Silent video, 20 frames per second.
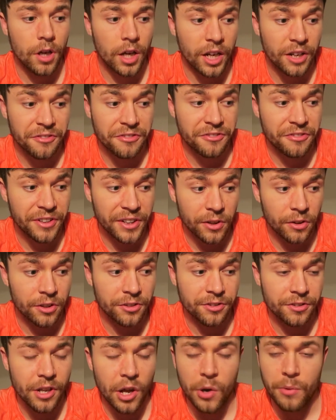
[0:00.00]
I don't feel
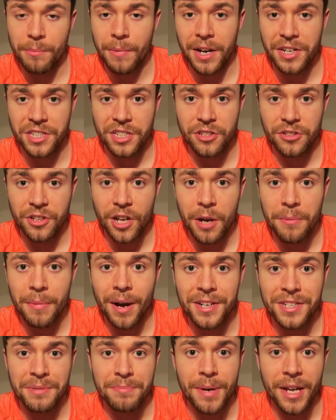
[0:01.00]
there's no
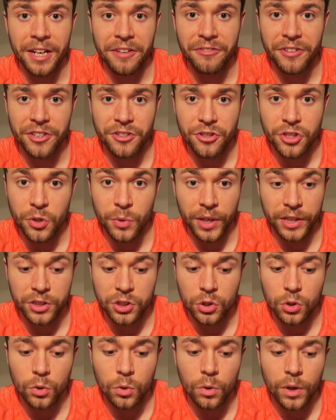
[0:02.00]
magic benefits to it
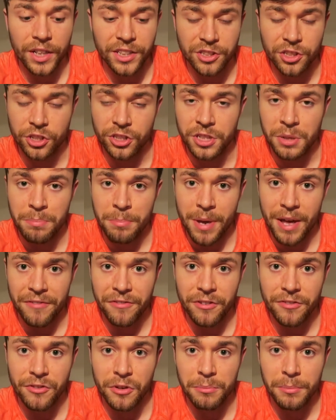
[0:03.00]
at all. It's just a
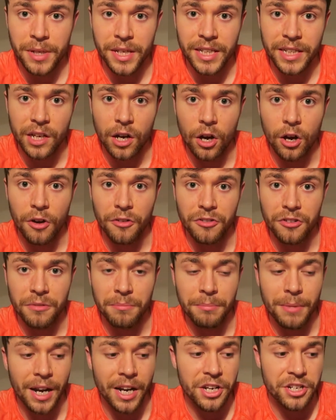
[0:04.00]
method for me of
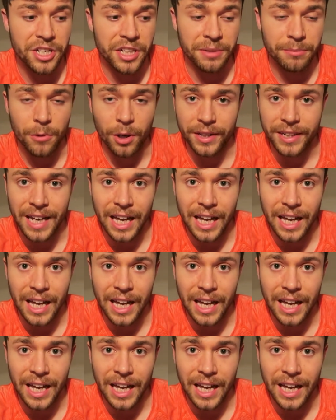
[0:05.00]
managing my